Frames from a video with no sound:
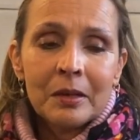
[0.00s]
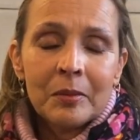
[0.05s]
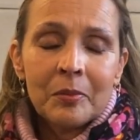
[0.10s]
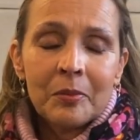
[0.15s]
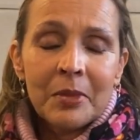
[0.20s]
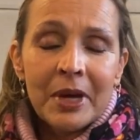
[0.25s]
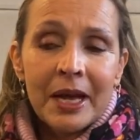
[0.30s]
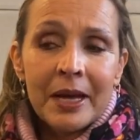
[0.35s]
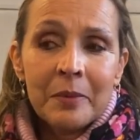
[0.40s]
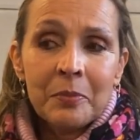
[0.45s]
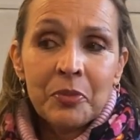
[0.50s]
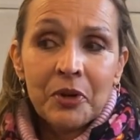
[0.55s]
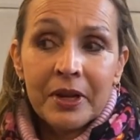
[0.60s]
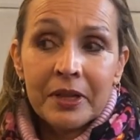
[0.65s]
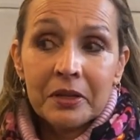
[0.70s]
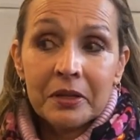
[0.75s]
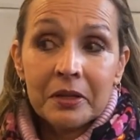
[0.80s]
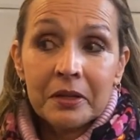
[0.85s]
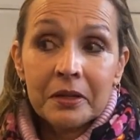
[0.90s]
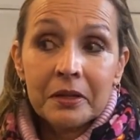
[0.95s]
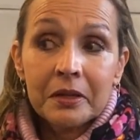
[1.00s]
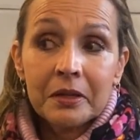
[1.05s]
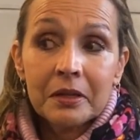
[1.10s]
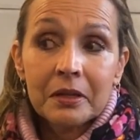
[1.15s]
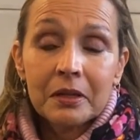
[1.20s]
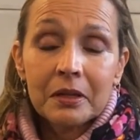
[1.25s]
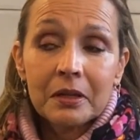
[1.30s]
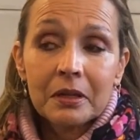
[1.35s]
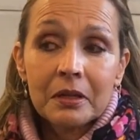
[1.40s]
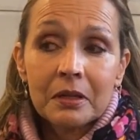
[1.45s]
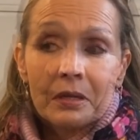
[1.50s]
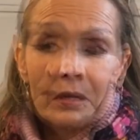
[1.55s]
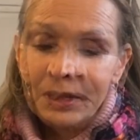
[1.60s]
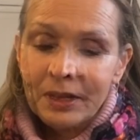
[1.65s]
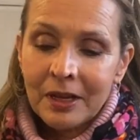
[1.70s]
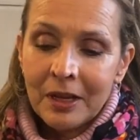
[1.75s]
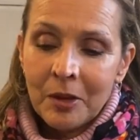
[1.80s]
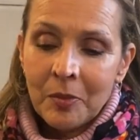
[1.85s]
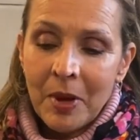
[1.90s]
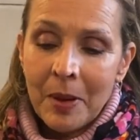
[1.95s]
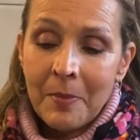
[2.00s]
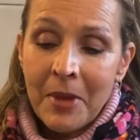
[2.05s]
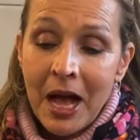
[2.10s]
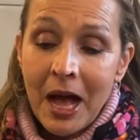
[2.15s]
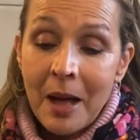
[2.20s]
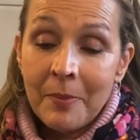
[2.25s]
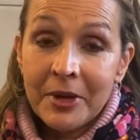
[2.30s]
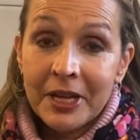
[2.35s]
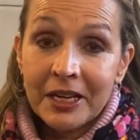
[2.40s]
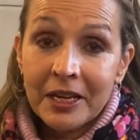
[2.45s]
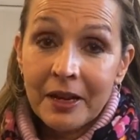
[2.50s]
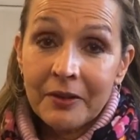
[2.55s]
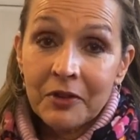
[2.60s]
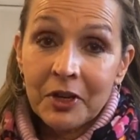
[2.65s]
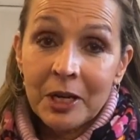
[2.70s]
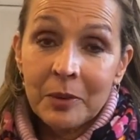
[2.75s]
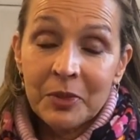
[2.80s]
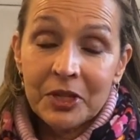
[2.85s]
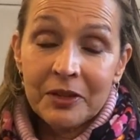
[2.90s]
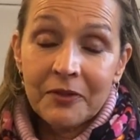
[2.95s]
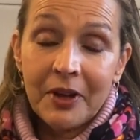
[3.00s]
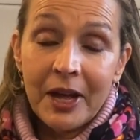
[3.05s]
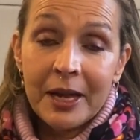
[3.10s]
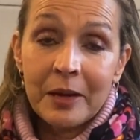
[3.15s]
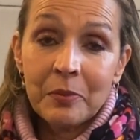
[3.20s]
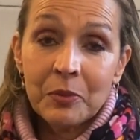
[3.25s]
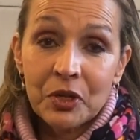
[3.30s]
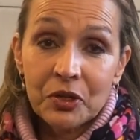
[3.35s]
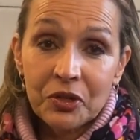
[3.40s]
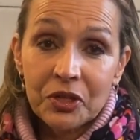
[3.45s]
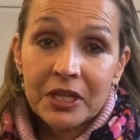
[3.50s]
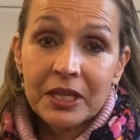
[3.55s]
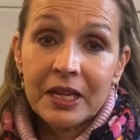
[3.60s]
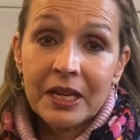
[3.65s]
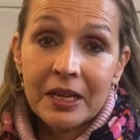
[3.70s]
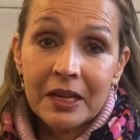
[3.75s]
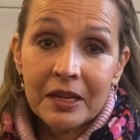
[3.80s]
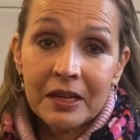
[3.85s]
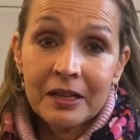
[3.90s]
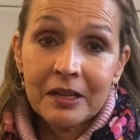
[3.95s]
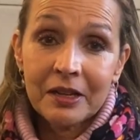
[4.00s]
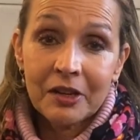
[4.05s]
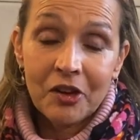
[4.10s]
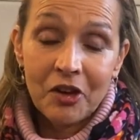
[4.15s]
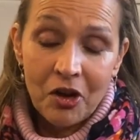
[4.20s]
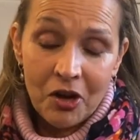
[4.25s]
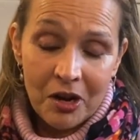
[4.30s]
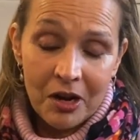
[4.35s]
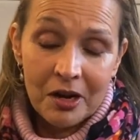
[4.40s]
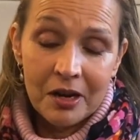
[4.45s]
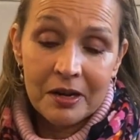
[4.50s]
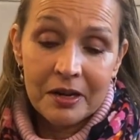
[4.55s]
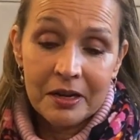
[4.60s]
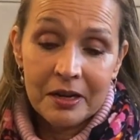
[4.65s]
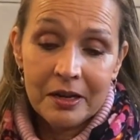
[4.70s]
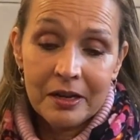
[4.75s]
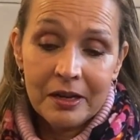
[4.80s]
My mom had given him a Divine Mercy card